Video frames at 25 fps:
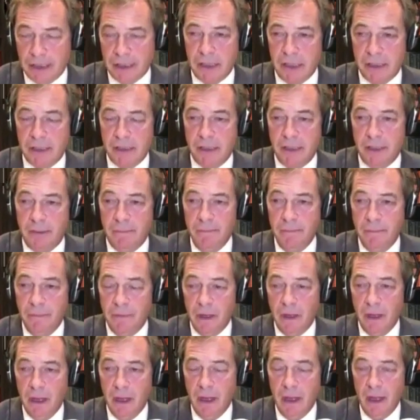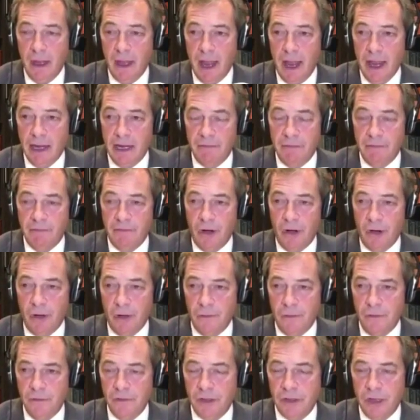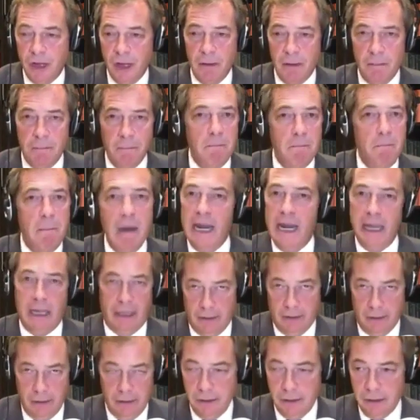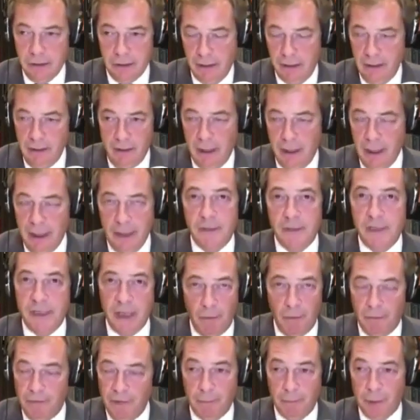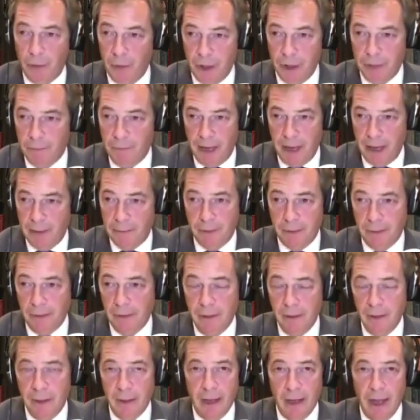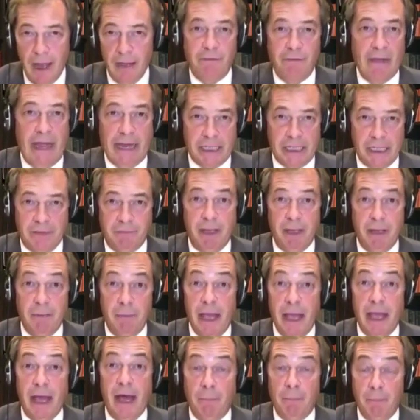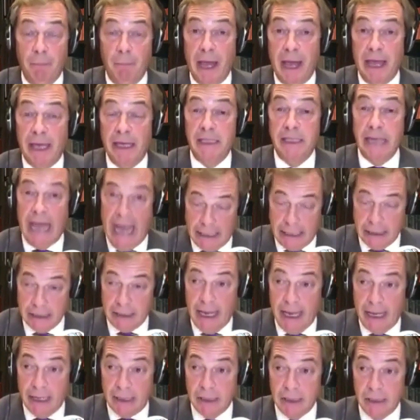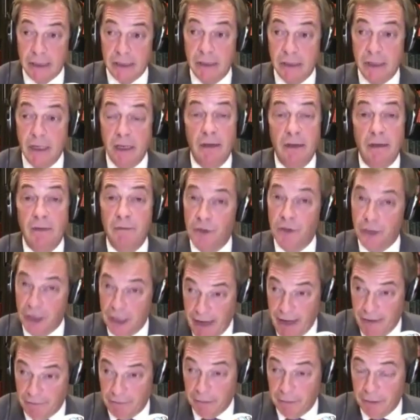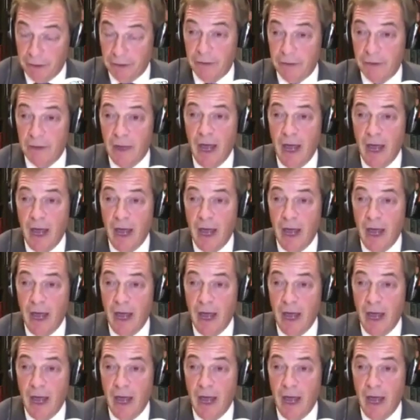system. It involves millions of self-employed people effectively being unpaid tax collectors for the government.